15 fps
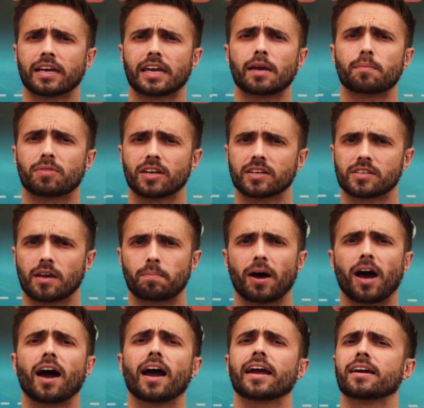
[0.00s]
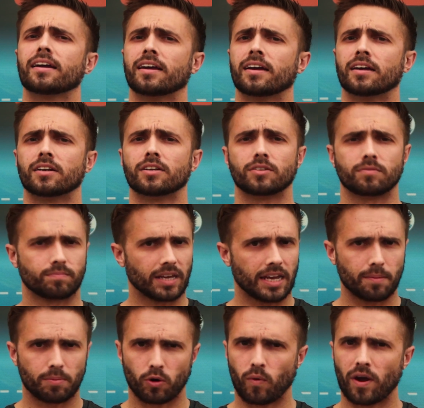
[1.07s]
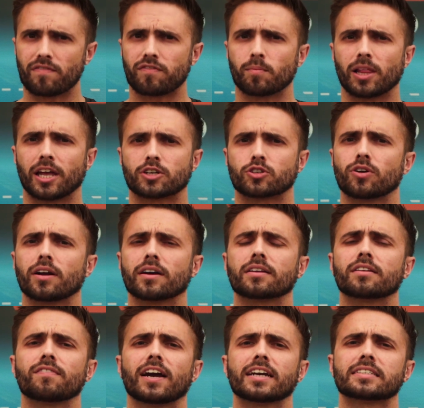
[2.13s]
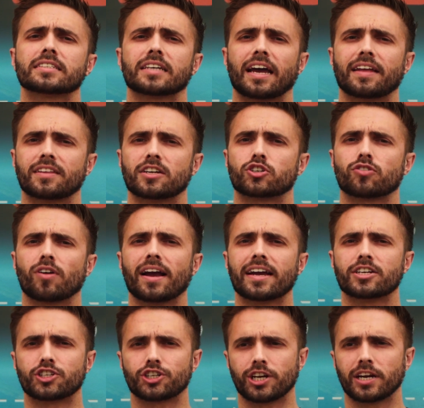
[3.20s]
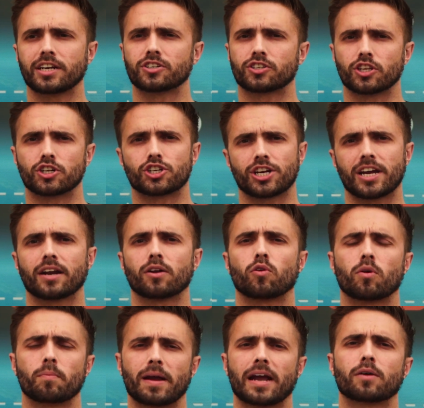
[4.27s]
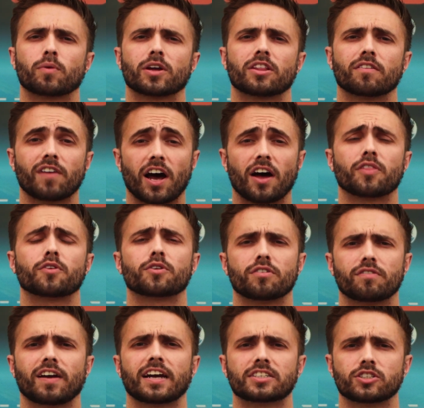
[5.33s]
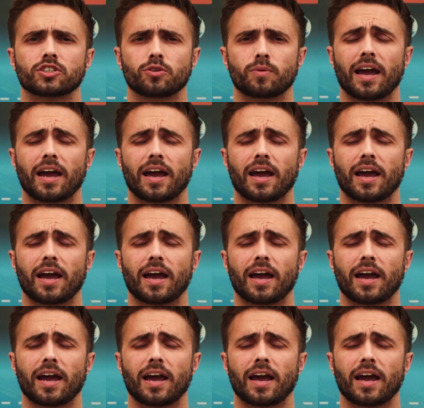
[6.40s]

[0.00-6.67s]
keep things up high, keep it away from electronic devices, and then try and change the channel or bandwidth of other devices you